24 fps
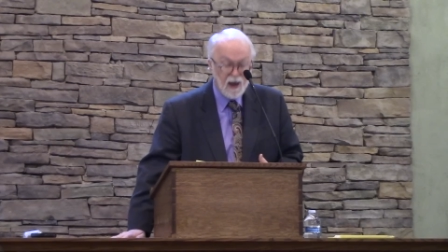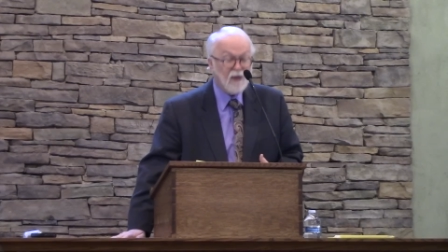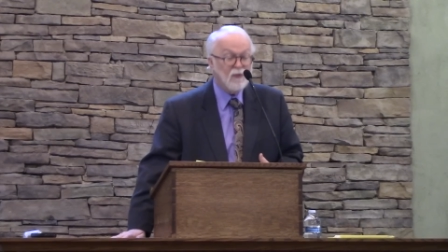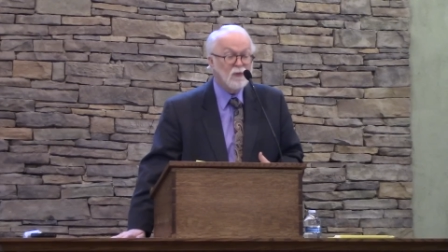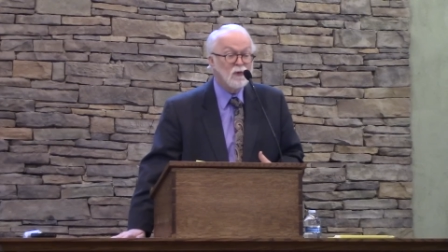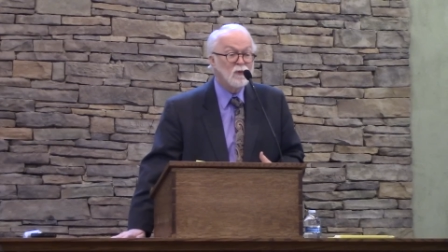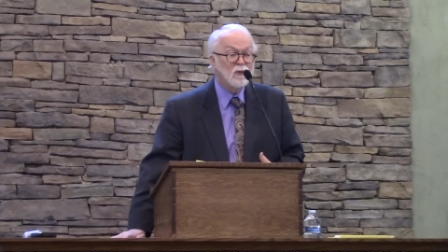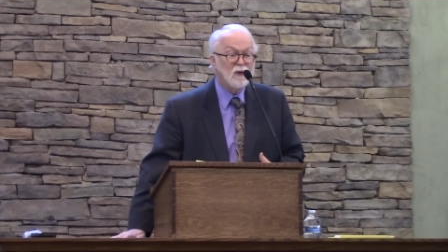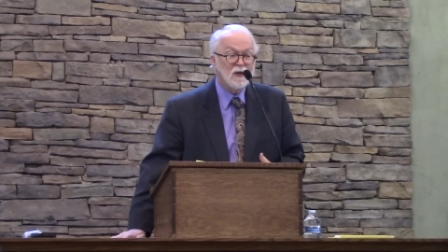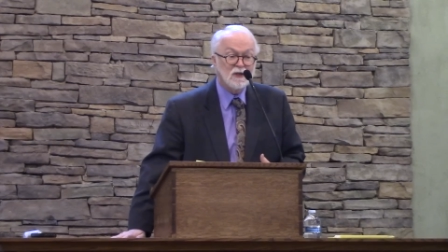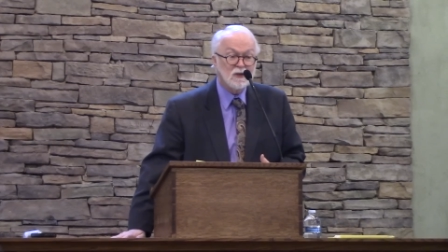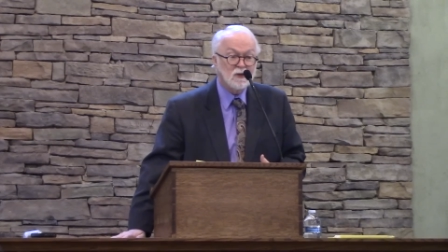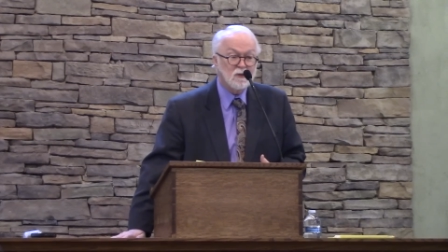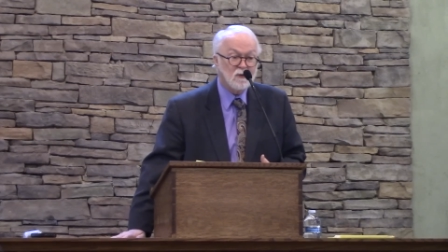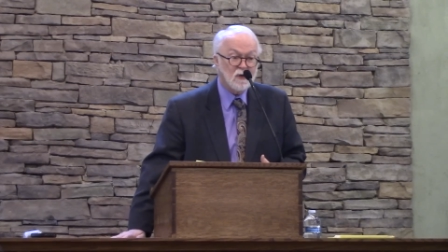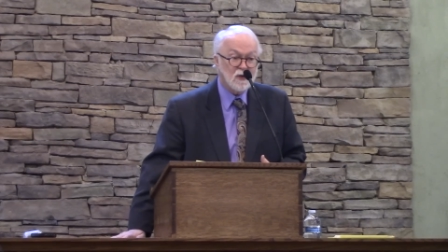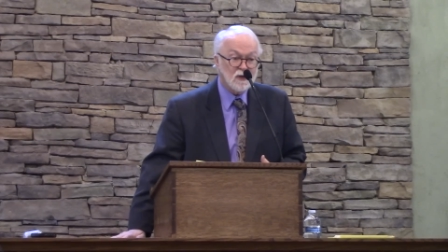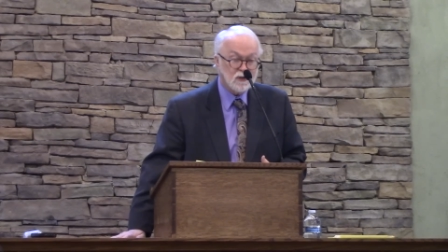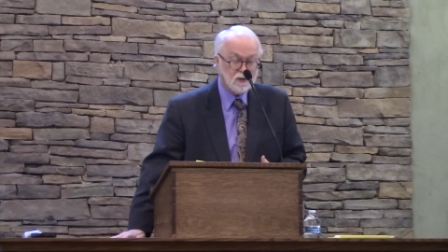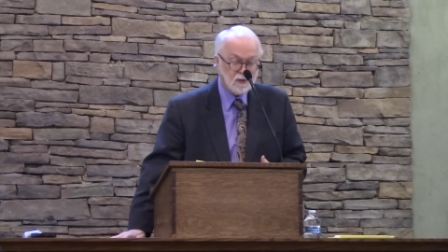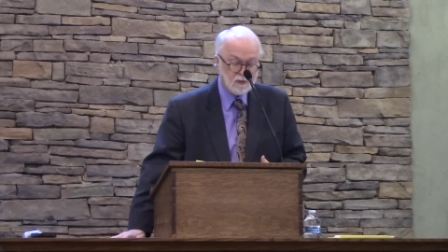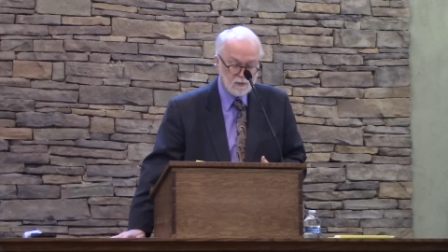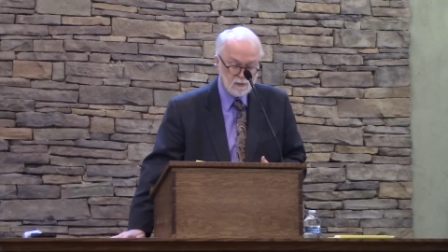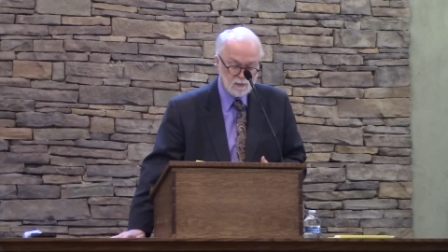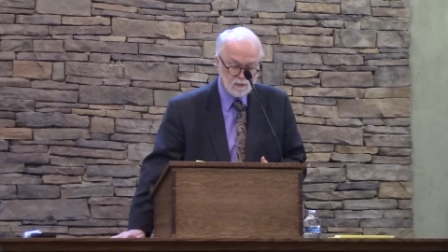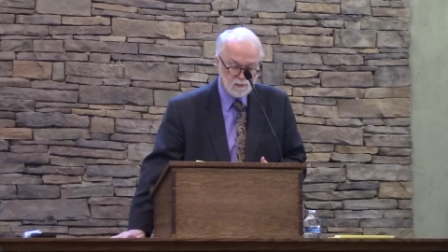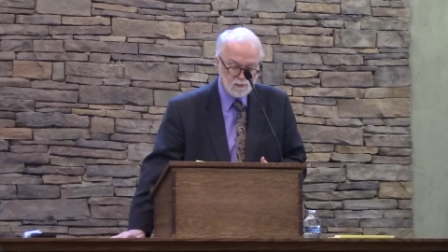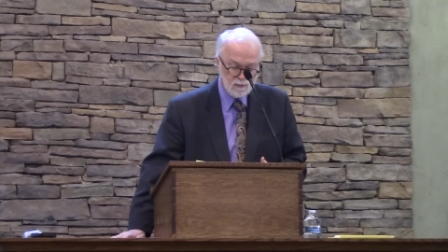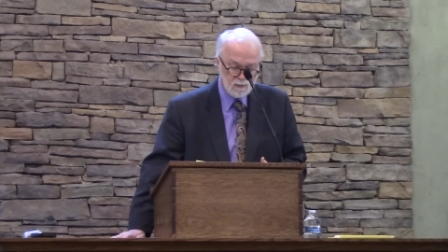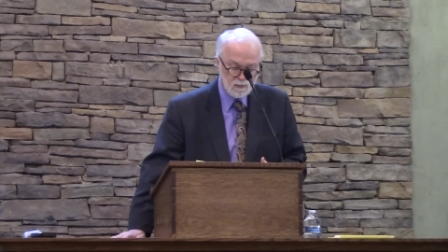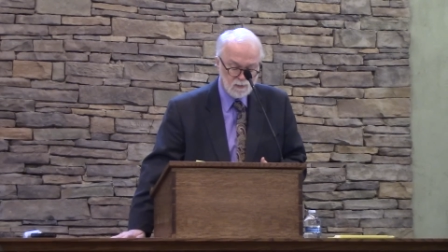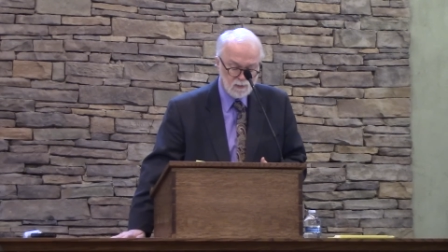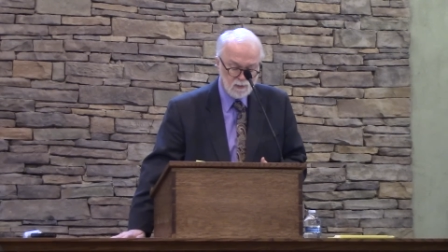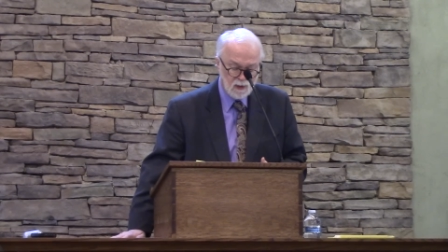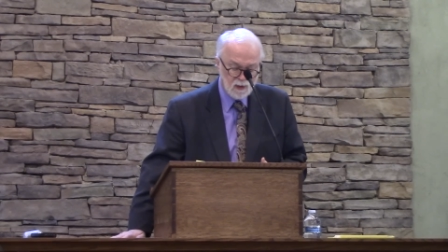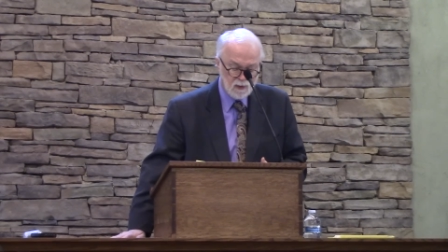and the
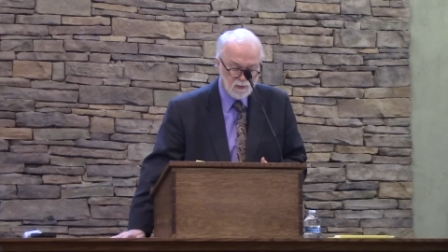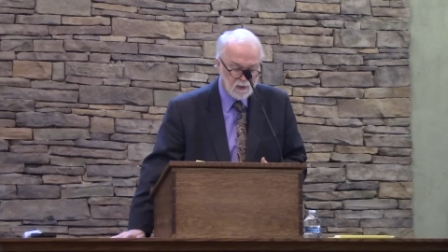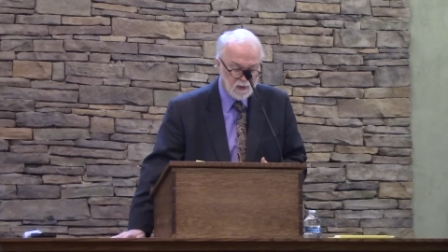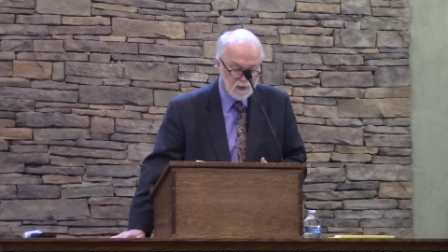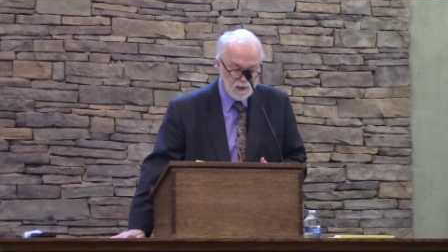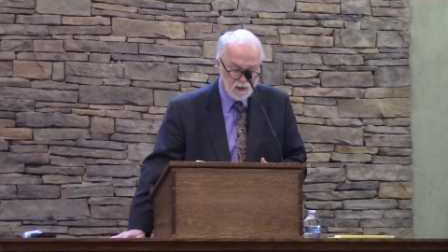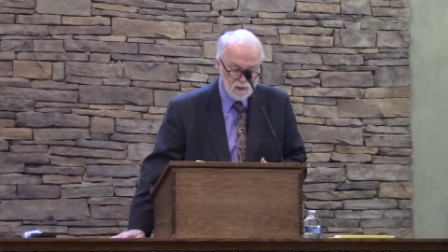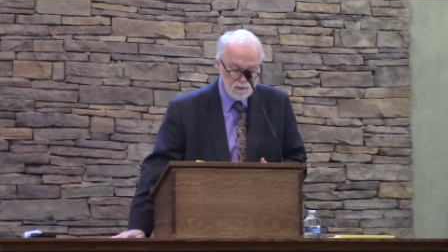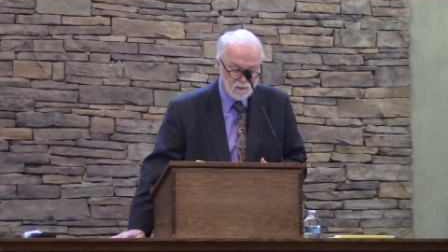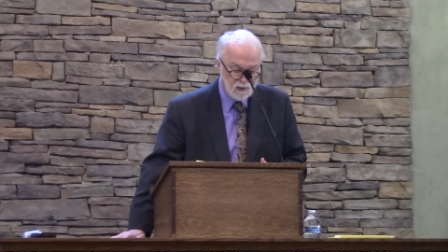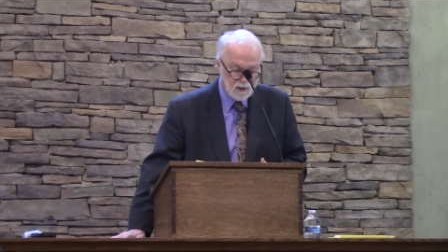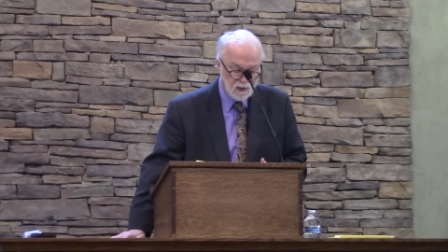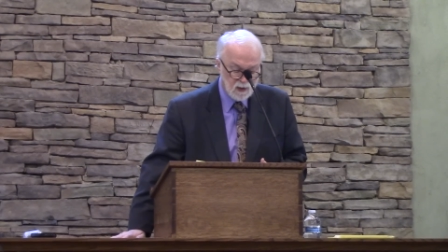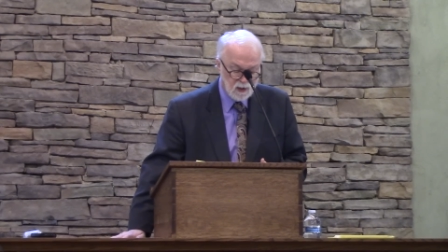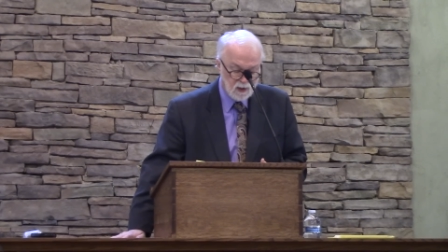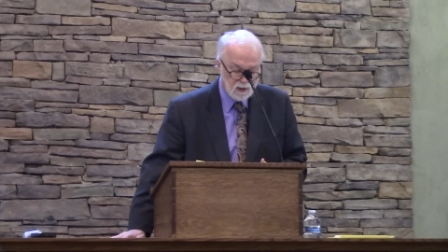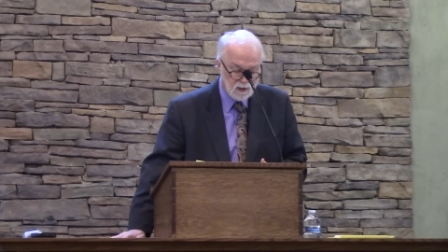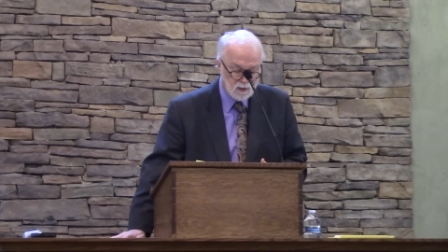resurrection at the end of the